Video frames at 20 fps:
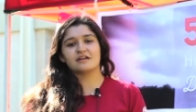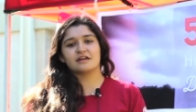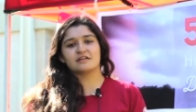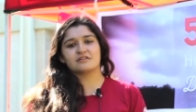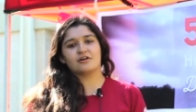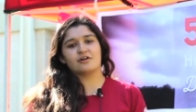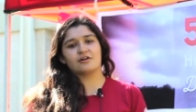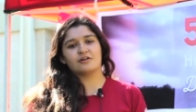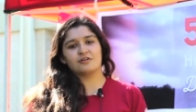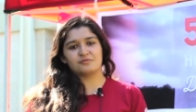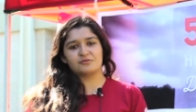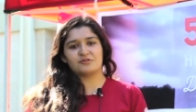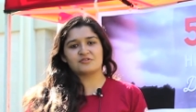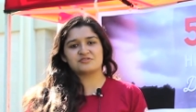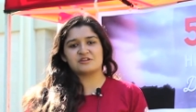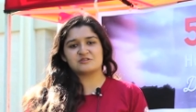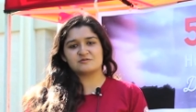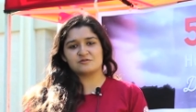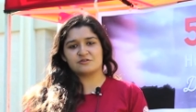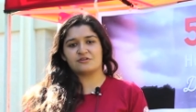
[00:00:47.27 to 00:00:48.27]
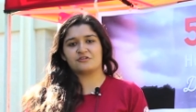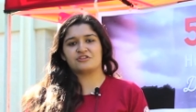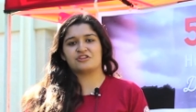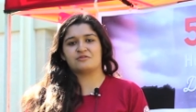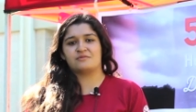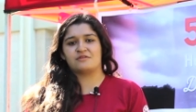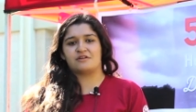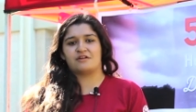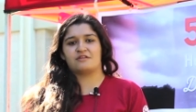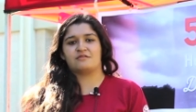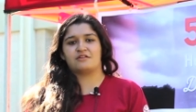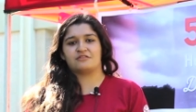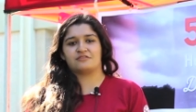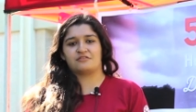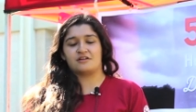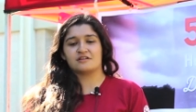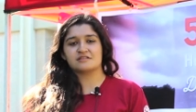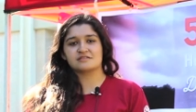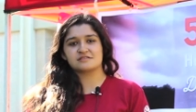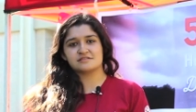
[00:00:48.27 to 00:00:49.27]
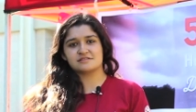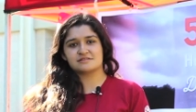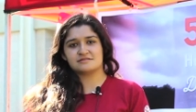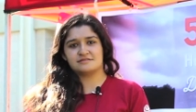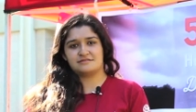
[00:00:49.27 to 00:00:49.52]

and all proceeds will go to the American Red Cross.